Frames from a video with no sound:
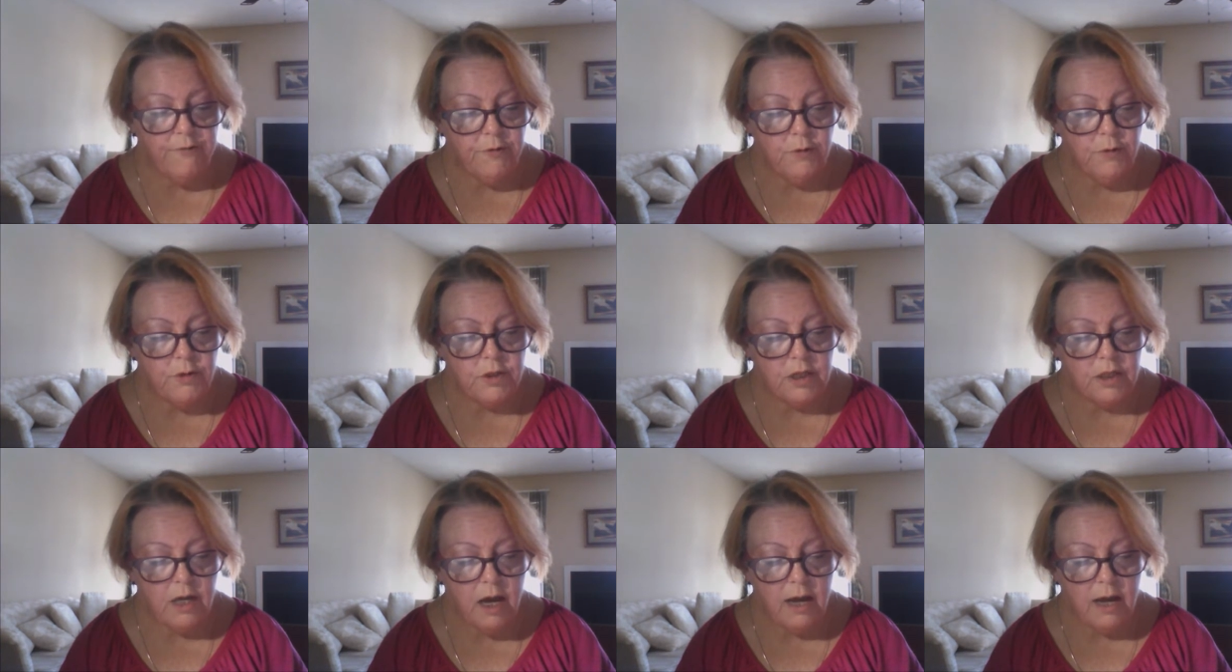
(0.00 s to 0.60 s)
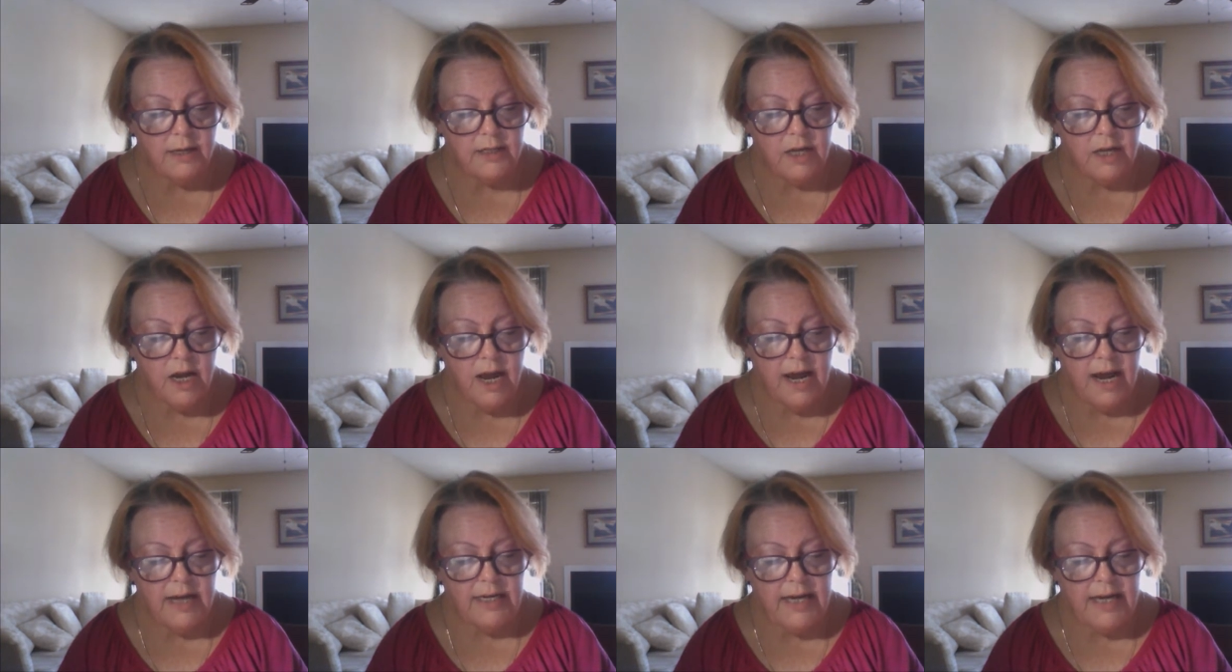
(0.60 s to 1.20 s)
food slot,
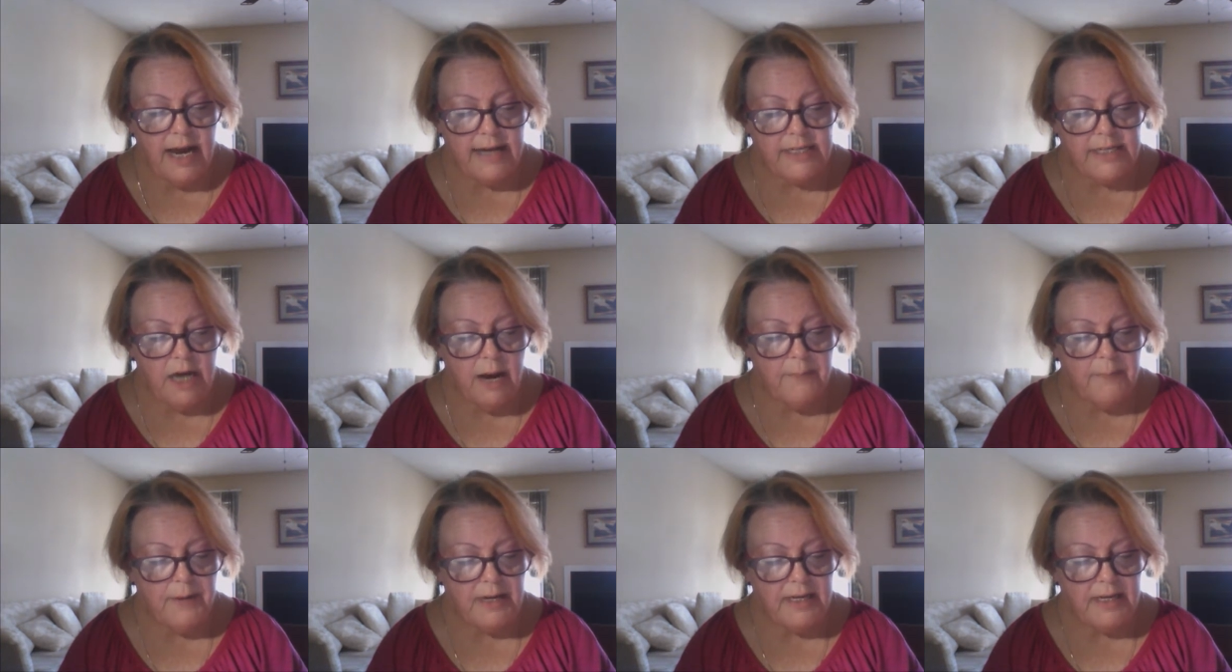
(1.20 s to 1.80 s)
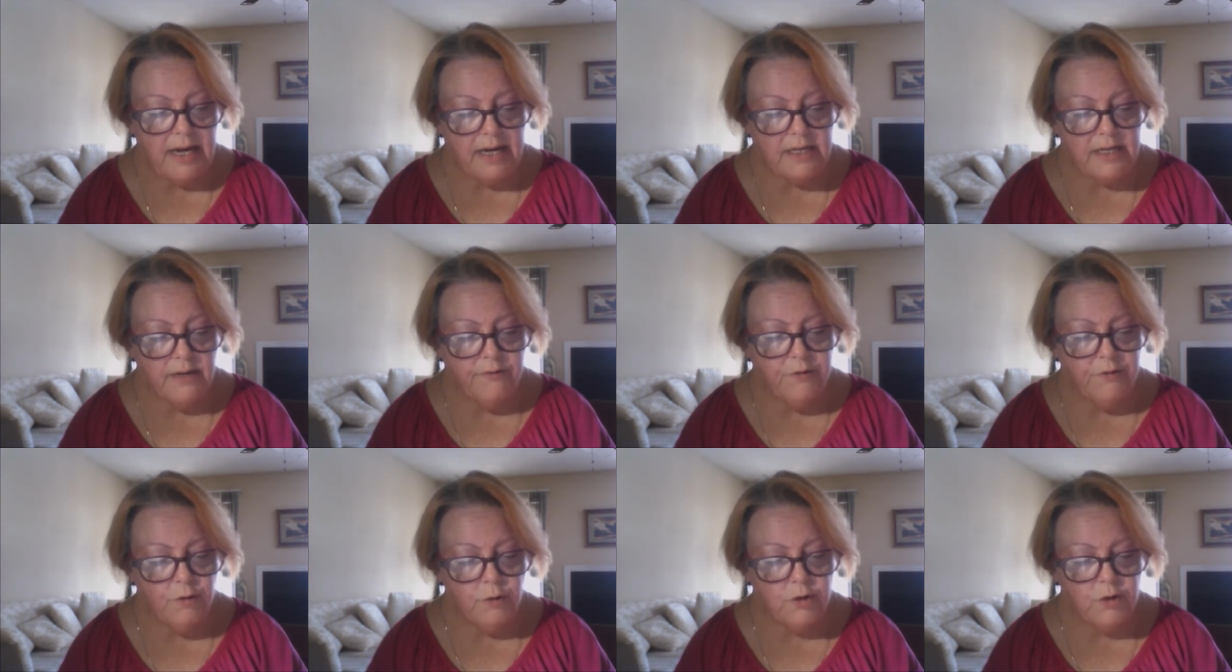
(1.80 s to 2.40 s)
Get up and get
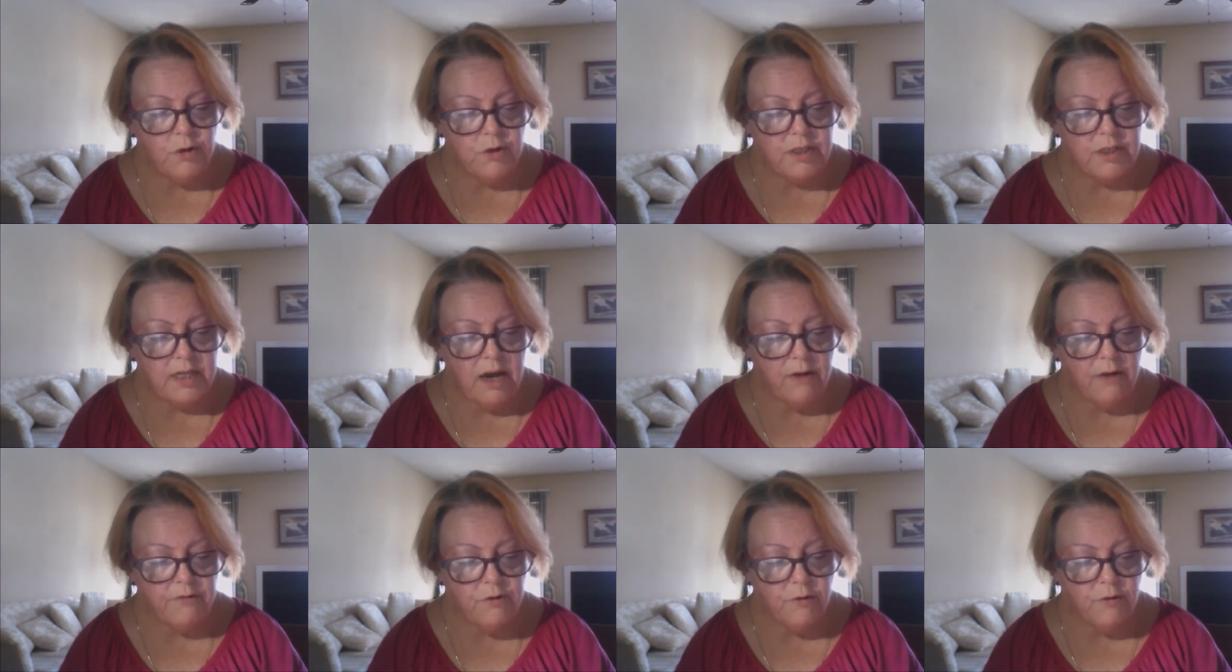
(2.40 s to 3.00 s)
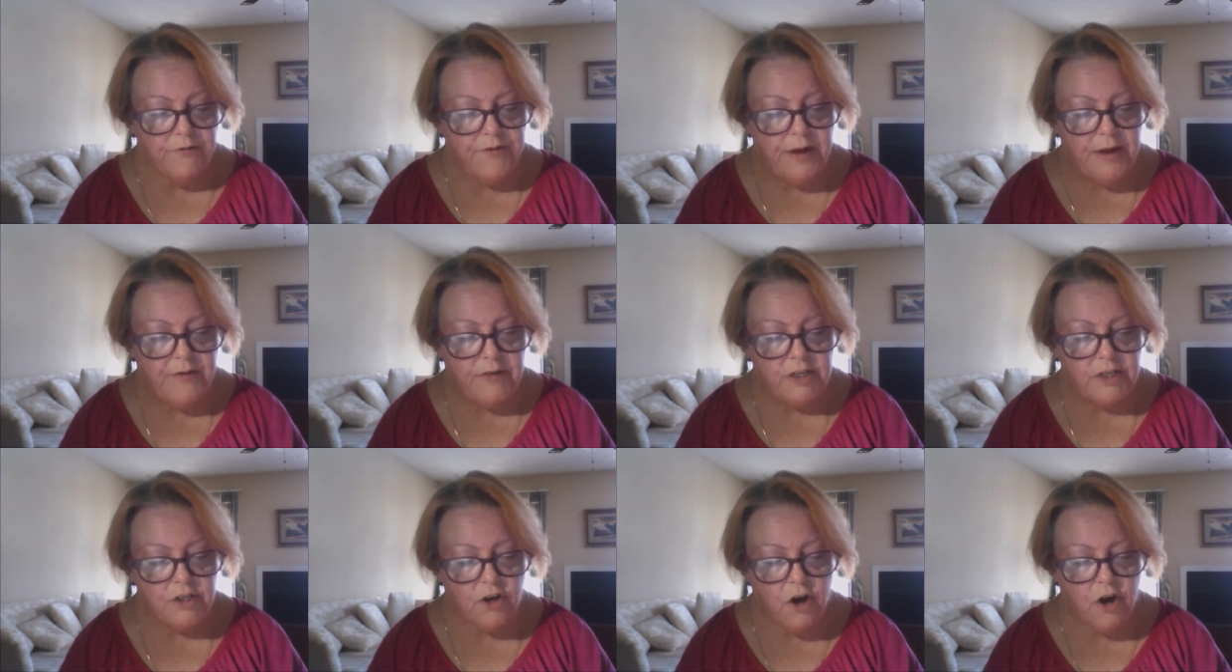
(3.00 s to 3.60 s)
the food yourself. Your
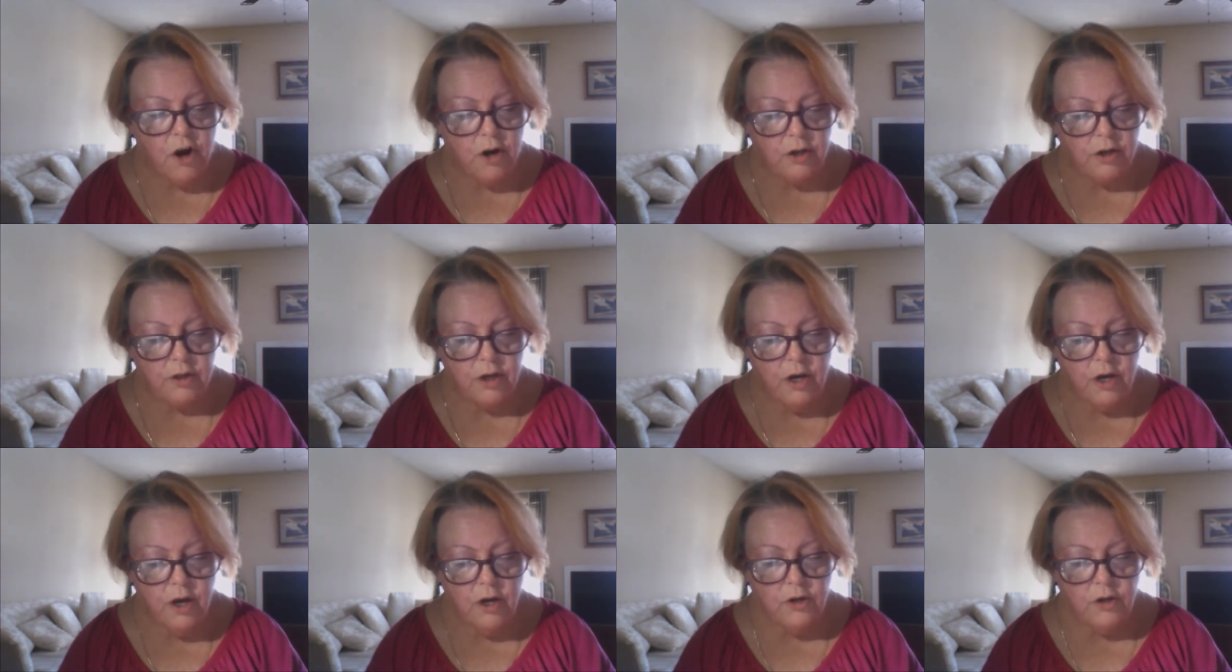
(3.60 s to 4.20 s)
fever's gone.